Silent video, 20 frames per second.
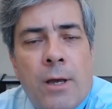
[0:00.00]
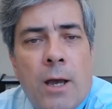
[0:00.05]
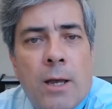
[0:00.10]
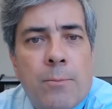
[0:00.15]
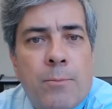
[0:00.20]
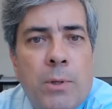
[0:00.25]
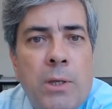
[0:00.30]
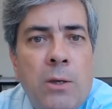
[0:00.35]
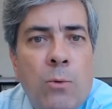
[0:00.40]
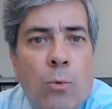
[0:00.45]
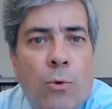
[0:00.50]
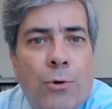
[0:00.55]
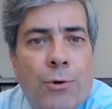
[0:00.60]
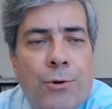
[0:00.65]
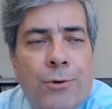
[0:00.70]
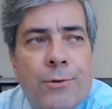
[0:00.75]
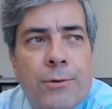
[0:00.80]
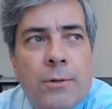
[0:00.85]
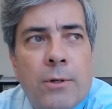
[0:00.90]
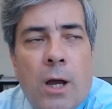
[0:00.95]
the I P
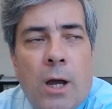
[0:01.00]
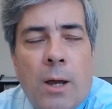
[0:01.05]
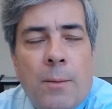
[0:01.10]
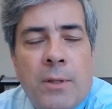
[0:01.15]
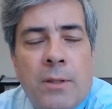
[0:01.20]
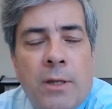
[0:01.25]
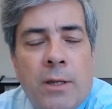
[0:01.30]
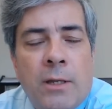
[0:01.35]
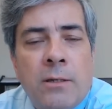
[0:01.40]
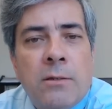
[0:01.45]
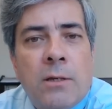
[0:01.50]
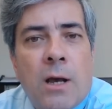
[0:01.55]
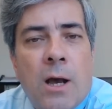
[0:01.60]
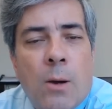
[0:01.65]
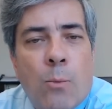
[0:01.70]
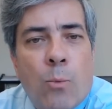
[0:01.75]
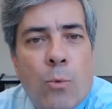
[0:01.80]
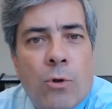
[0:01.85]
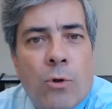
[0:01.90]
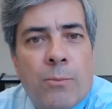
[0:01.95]
world, I mean the
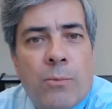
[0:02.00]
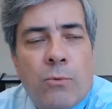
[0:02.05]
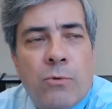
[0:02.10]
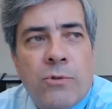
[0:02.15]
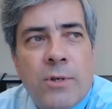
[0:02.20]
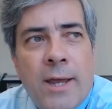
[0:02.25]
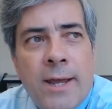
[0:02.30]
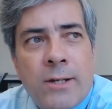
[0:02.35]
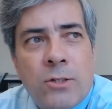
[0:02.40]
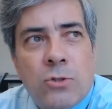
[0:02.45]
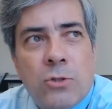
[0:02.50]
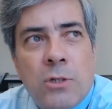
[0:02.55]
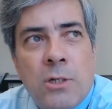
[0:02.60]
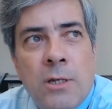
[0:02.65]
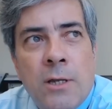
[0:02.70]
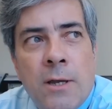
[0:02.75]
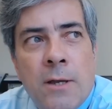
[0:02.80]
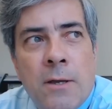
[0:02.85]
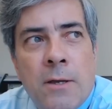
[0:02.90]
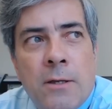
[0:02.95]
intercom world, was
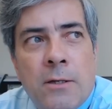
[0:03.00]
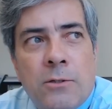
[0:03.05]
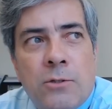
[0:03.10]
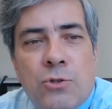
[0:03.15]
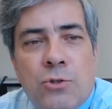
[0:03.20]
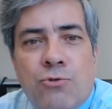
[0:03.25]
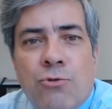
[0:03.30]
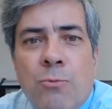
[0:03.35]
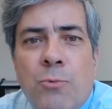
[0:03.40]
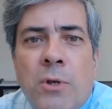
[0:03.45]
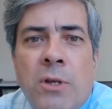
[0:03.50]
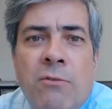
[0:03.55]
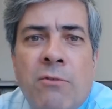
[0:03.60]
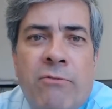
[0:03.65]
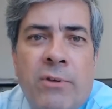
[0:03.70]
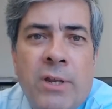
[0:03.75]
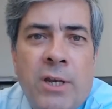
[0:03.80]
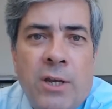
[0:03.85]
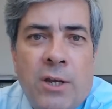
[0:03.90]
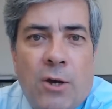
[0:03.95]
actually
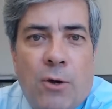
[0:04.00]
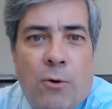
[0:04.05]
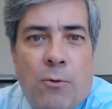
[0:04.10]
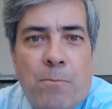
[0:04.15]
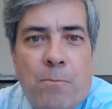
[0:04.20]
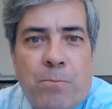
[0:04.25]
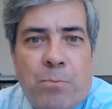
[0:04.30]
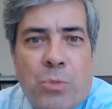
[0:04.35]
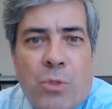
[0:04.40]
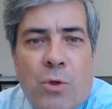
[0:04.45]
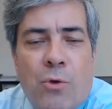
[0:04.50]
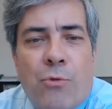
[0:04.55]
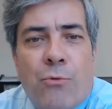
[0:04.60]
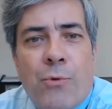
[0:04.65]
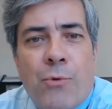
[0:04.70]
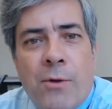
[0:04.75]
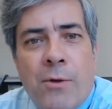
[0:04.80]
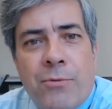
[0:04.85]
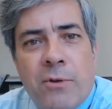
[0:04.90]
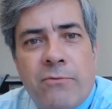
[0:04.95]
distributing video
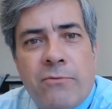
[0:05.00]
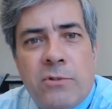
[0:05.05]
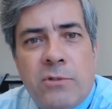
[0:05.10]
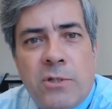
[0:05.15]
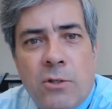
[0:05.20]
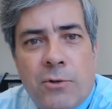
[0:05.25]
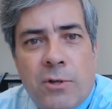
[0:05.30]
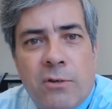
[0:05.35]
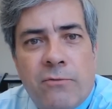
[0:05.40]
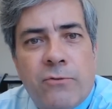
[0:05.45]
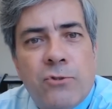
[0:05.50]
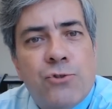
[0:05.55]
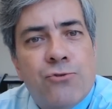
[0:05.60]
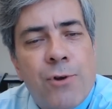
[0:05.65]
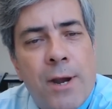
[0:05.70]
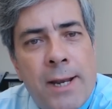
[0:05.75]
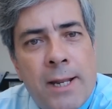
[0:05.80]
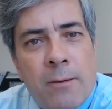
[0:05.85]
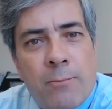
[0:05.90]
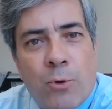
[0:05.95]
throughout their facility for
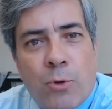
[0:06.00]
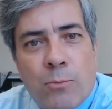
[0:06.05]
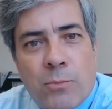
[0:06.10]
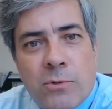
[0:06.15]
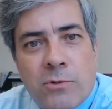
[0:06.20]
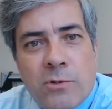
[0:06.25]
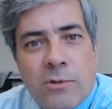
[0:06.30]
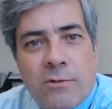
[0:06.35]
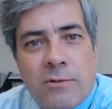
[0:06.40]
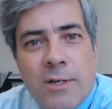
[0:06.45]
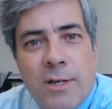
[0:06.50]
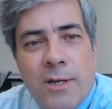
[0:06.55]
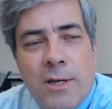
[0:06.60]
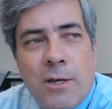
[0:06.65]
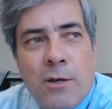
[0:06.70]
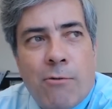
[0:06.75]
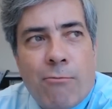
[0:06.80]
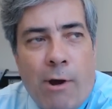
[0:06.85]
training purposes.